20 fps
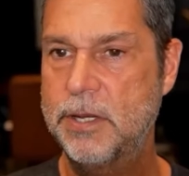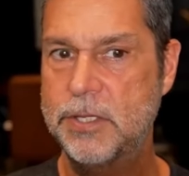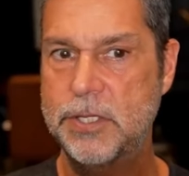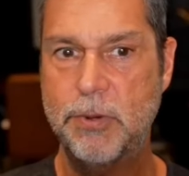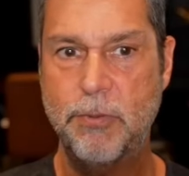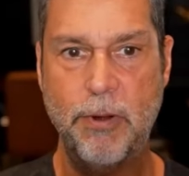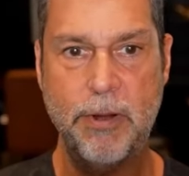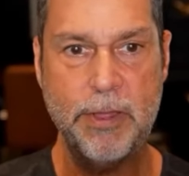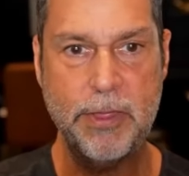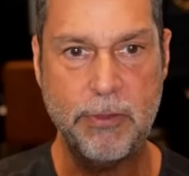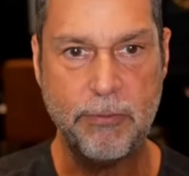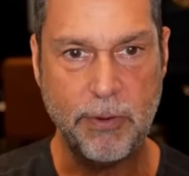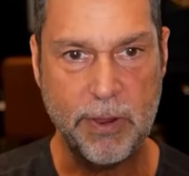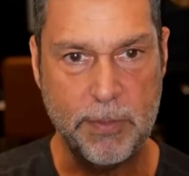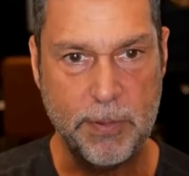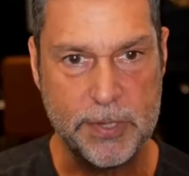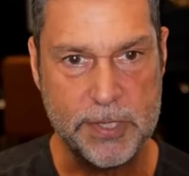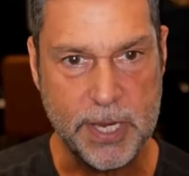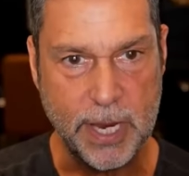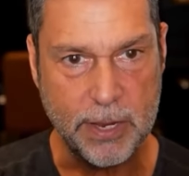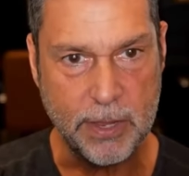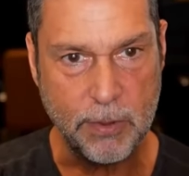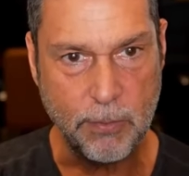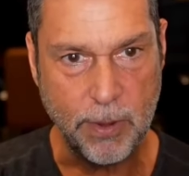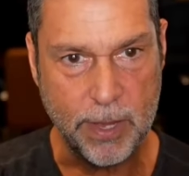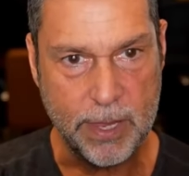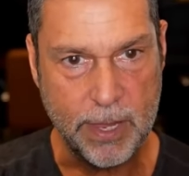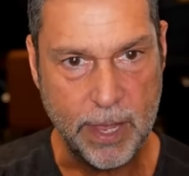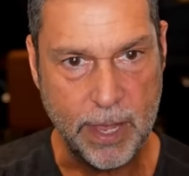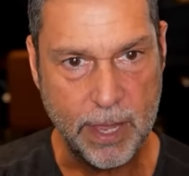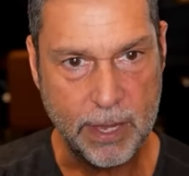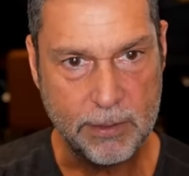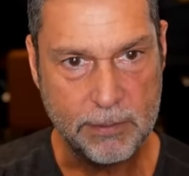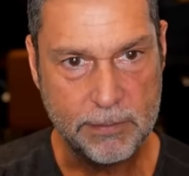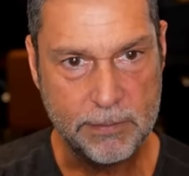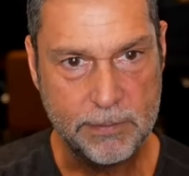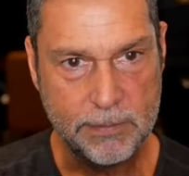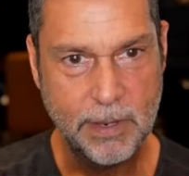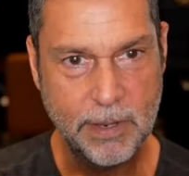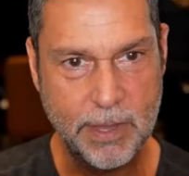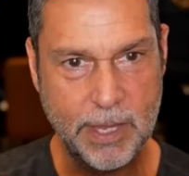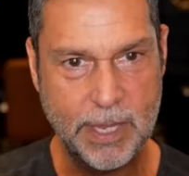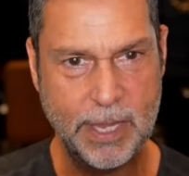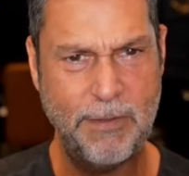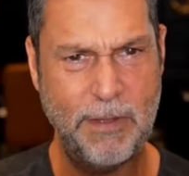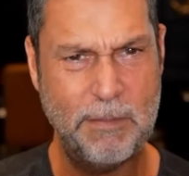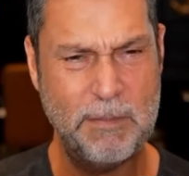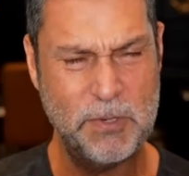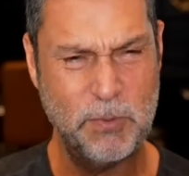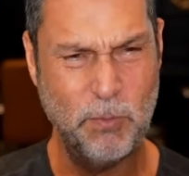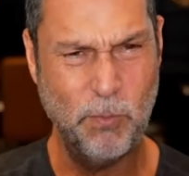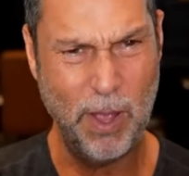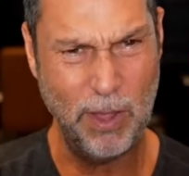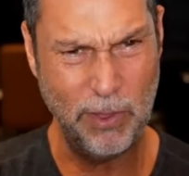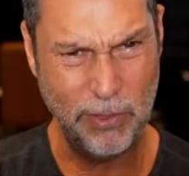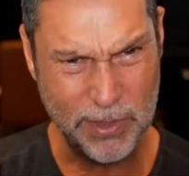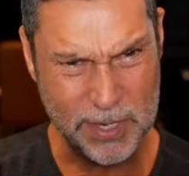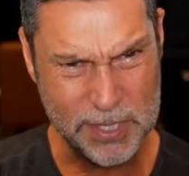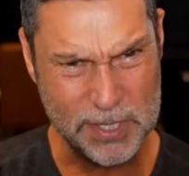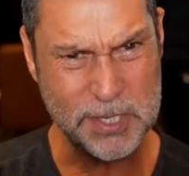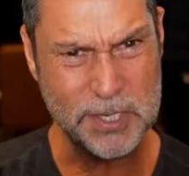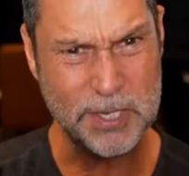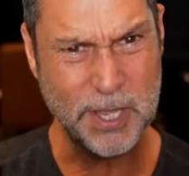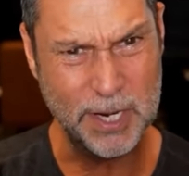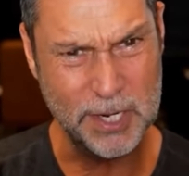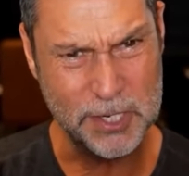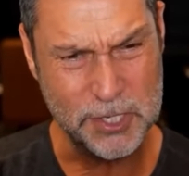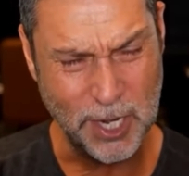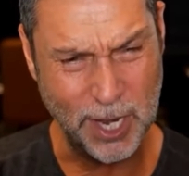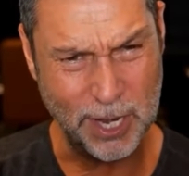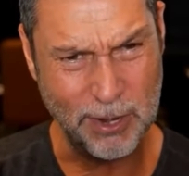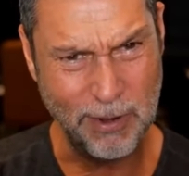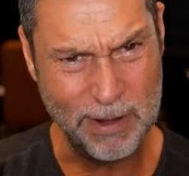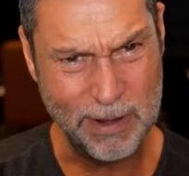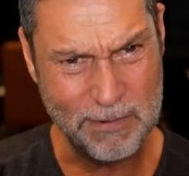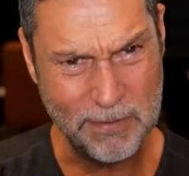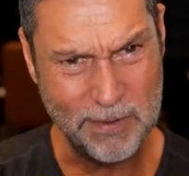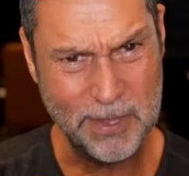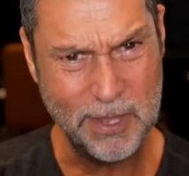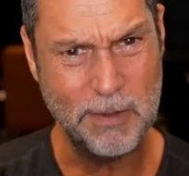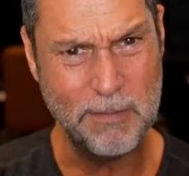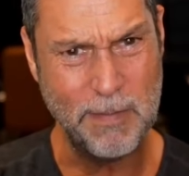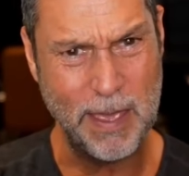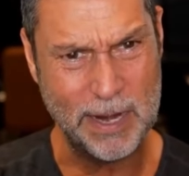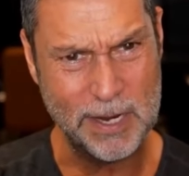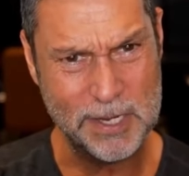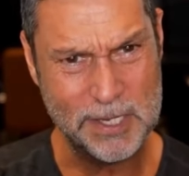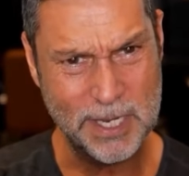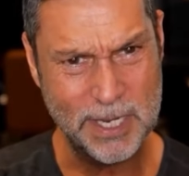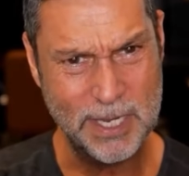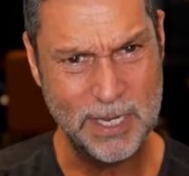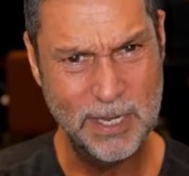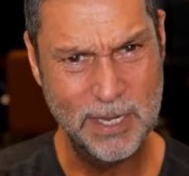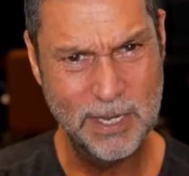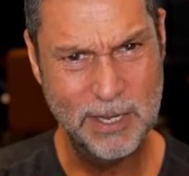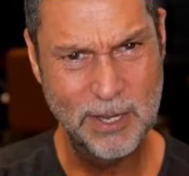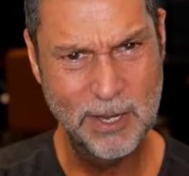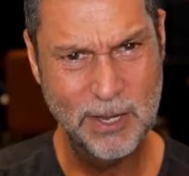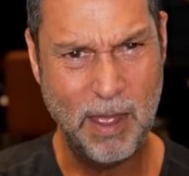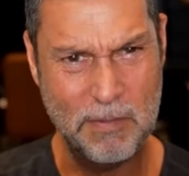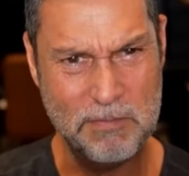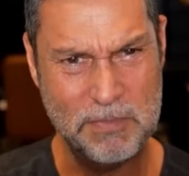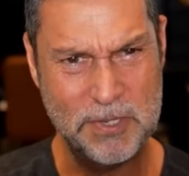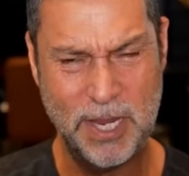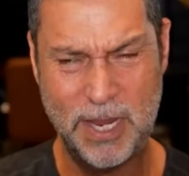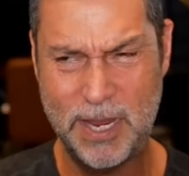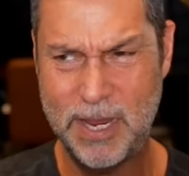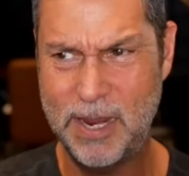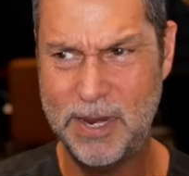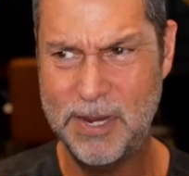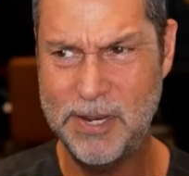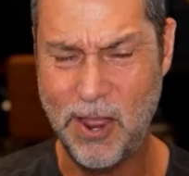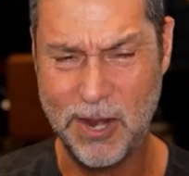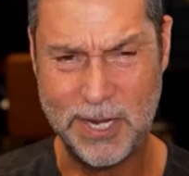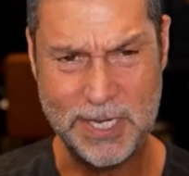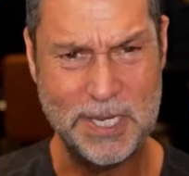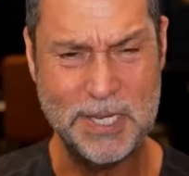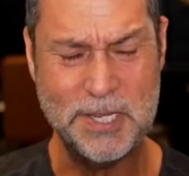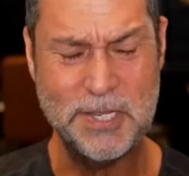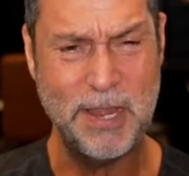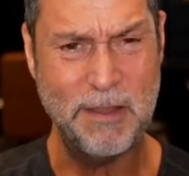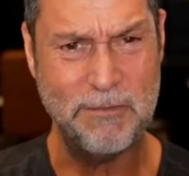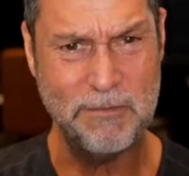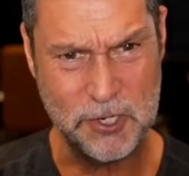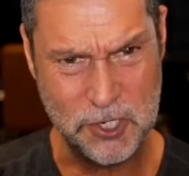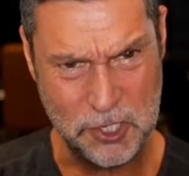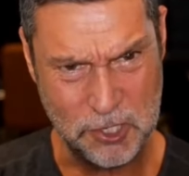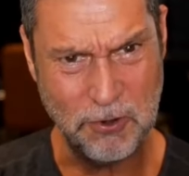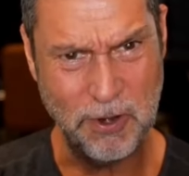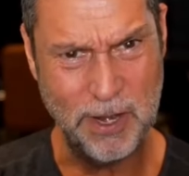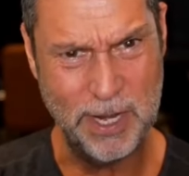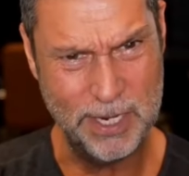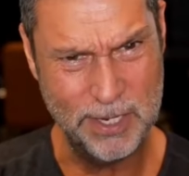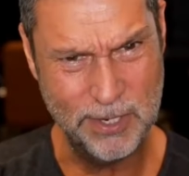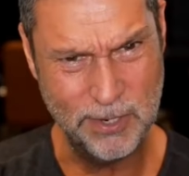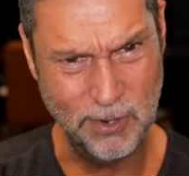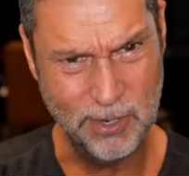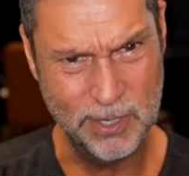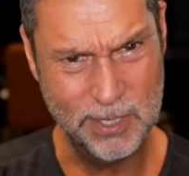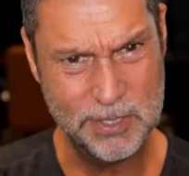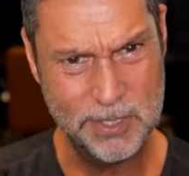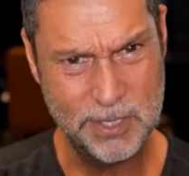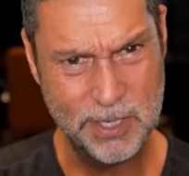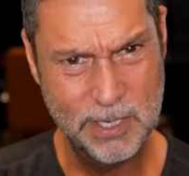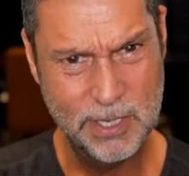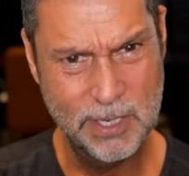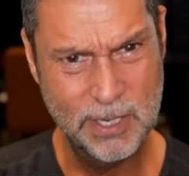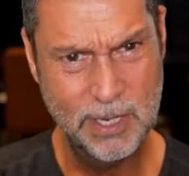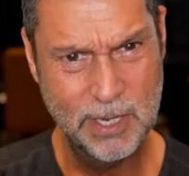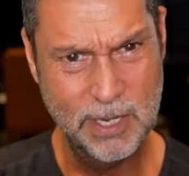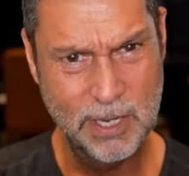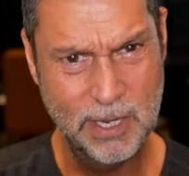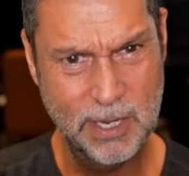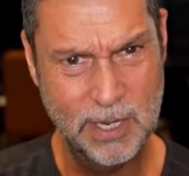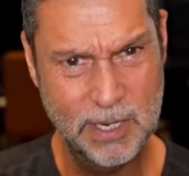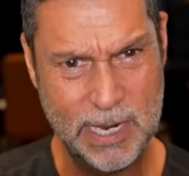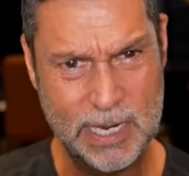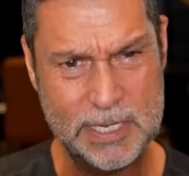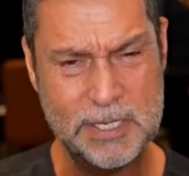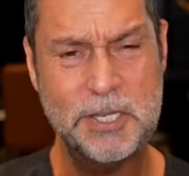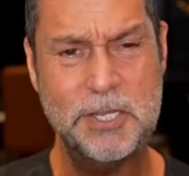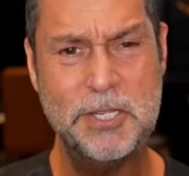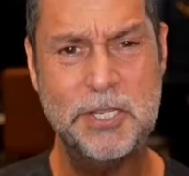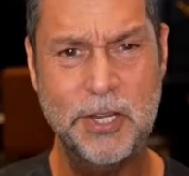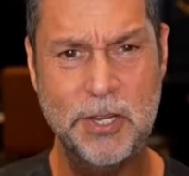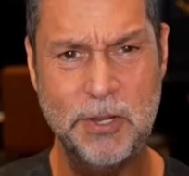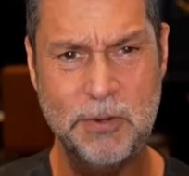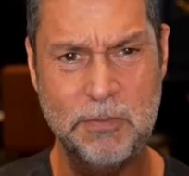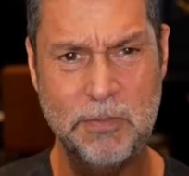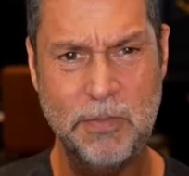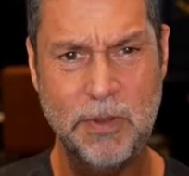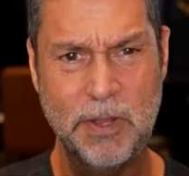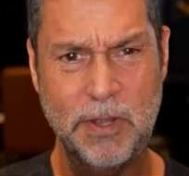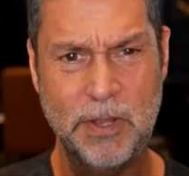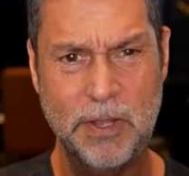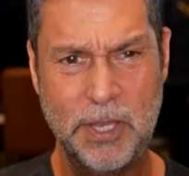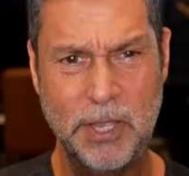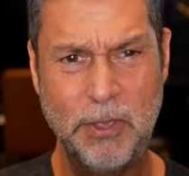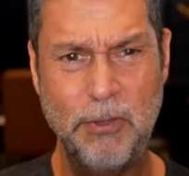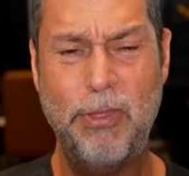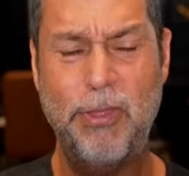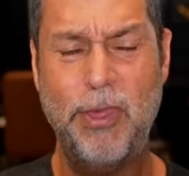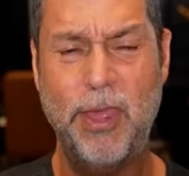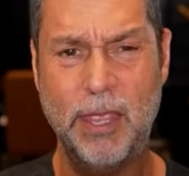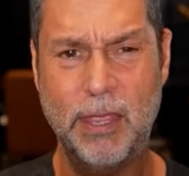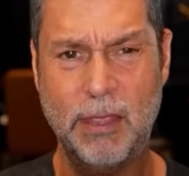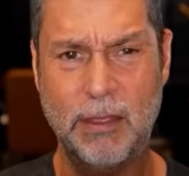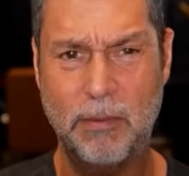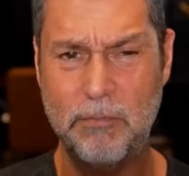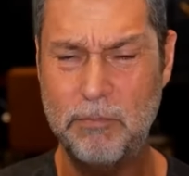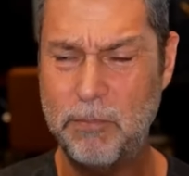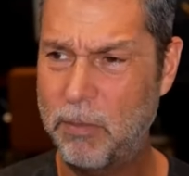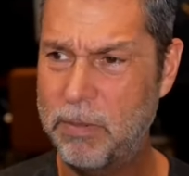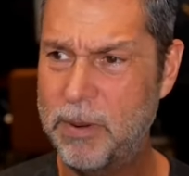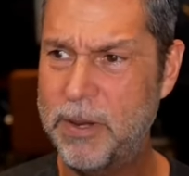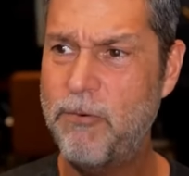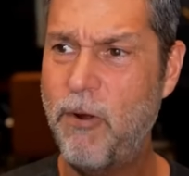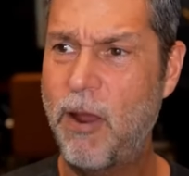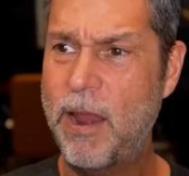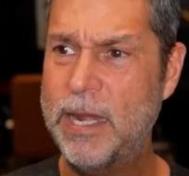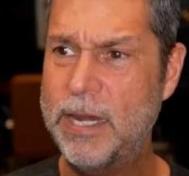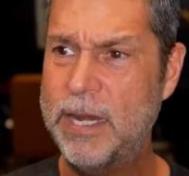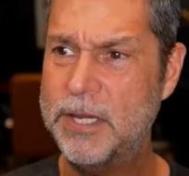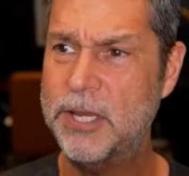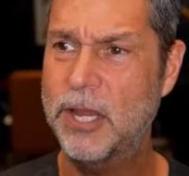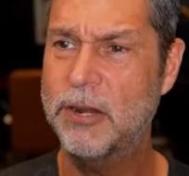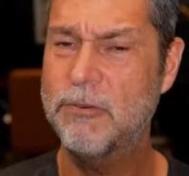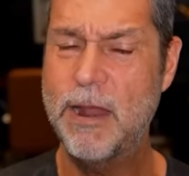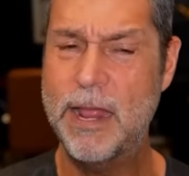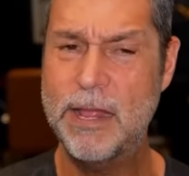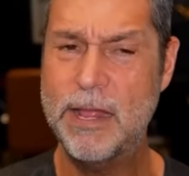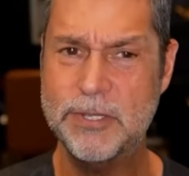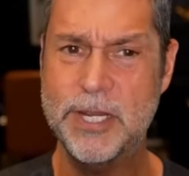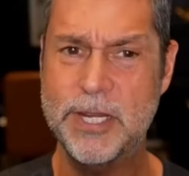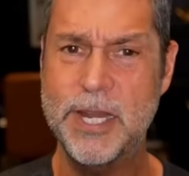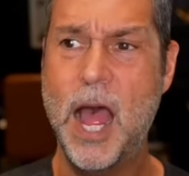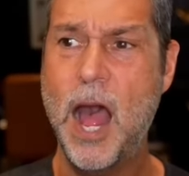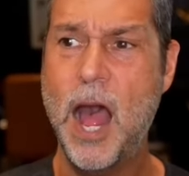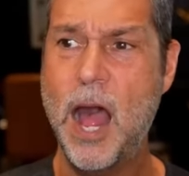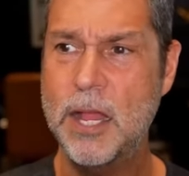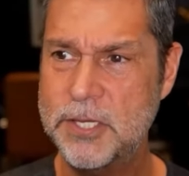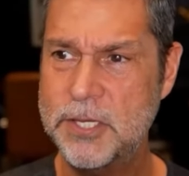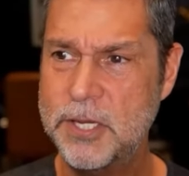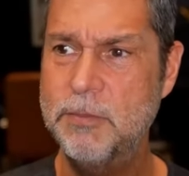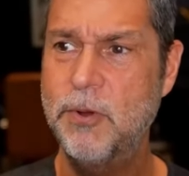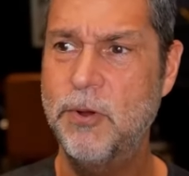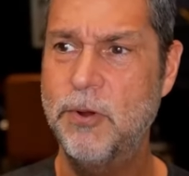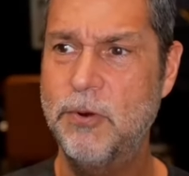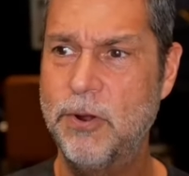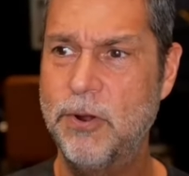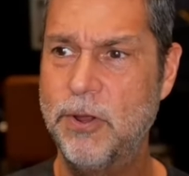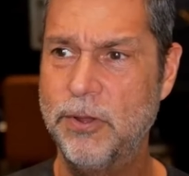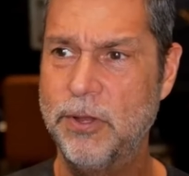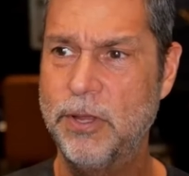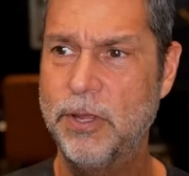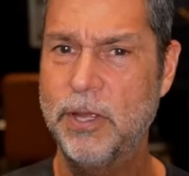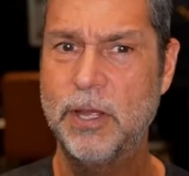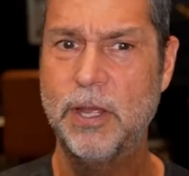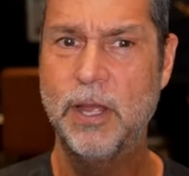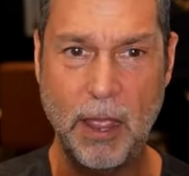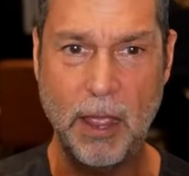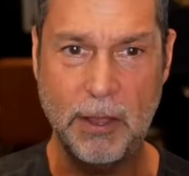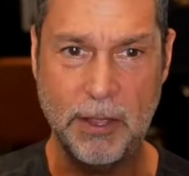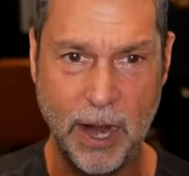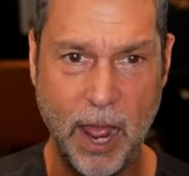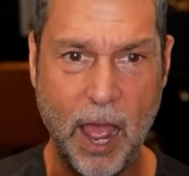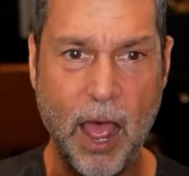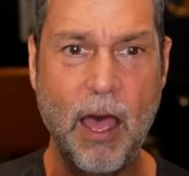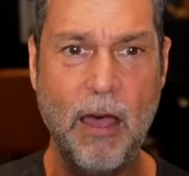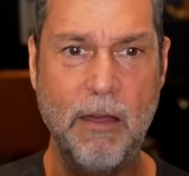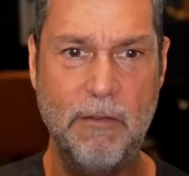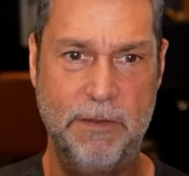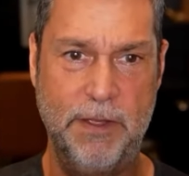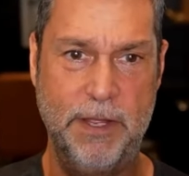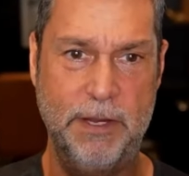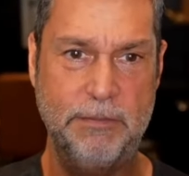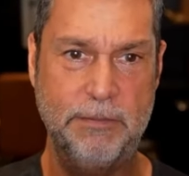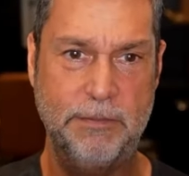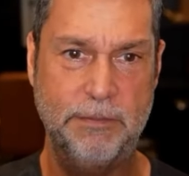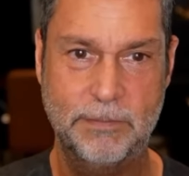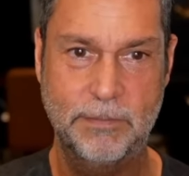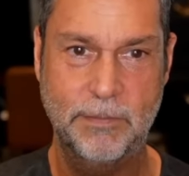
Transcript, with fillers: So we're only 3% of the way there. Think of how much wealth this is going to generate for humanity. I'm saying $97 trillion. Let's assume you think, and probably rightly so, Raoul's an utter moron. I'm going to halve it.